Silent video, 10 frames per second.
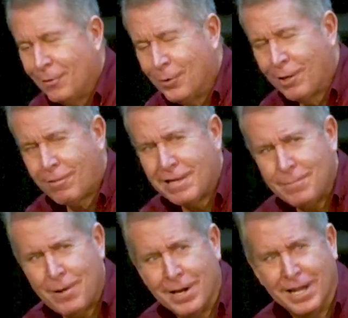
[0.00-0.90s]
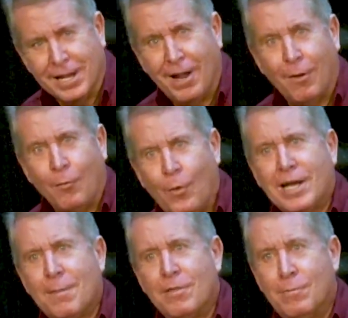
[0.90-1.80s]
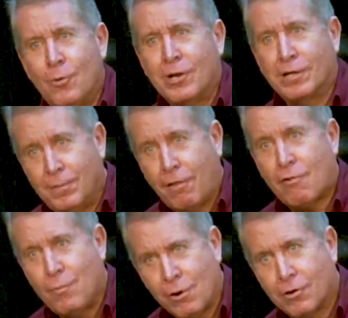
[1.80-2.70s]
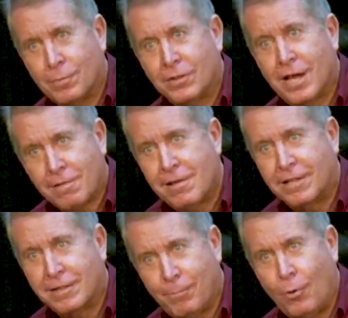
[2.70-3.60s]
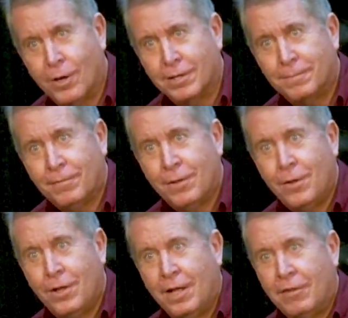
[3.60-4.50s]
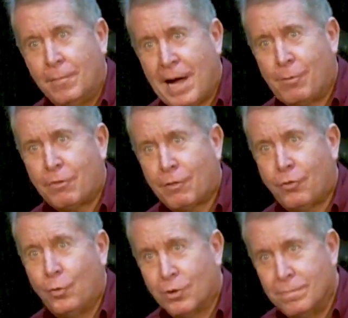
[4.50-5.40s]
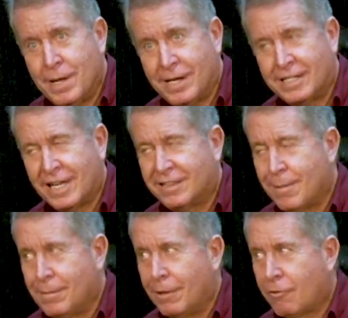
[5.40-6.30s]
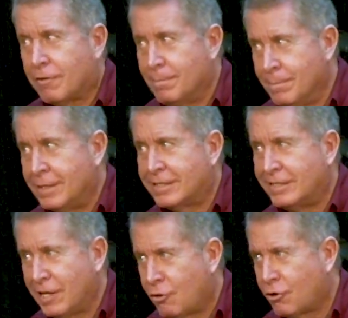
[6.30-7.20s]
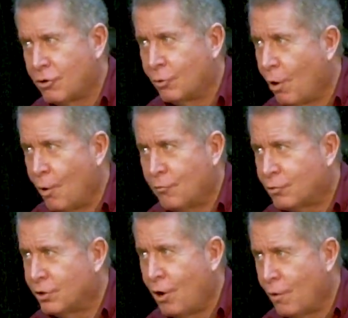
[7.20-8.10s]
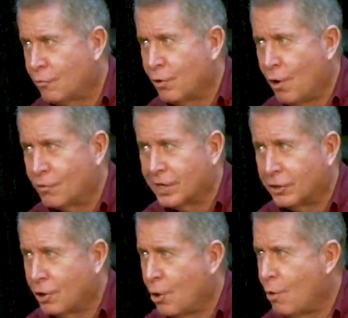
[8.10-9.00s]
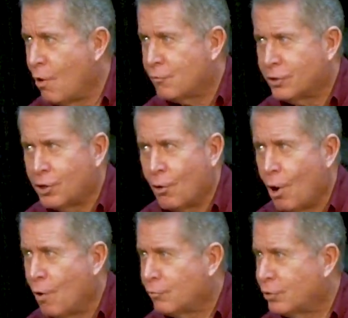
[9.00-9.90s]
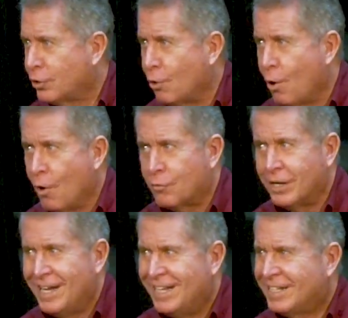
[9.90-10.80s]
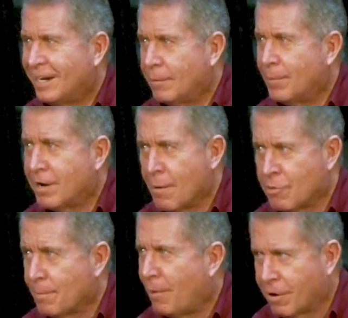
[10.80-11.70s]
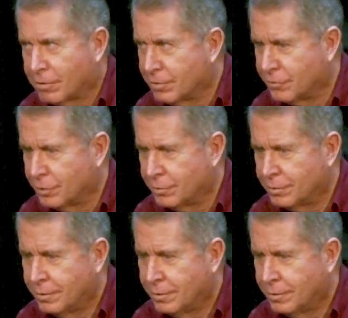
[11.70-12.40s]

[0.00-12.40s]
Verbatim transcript: and we can sleep on it and wake up in the morning and be smarter, but that's not the point the Bible says the word meditate. That means to mentally chew over and over and over again. Go over it, go over it, go over it, till it becomes a part of you.